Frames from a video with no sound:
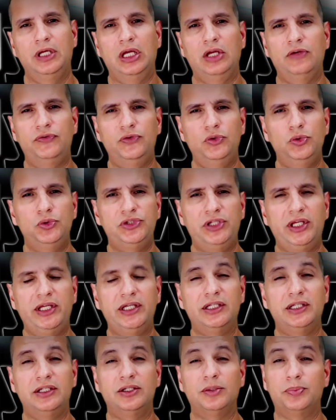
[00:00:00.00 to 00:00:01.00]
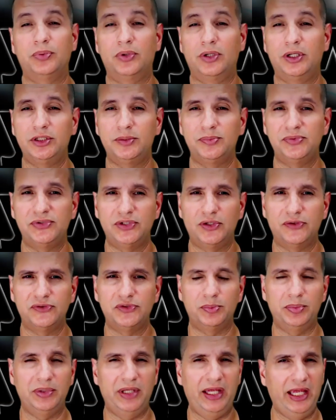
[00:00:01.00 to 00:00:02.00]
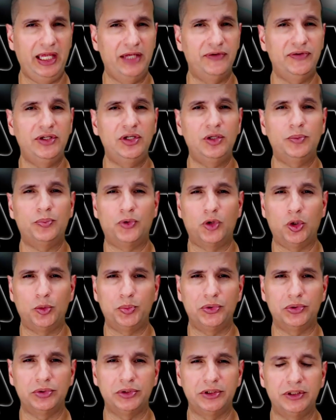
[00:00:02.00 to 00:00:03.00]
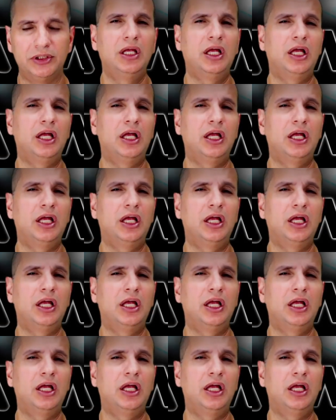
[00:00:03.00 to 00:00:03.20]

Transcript: A few take it upon themselves to behave inappropriately.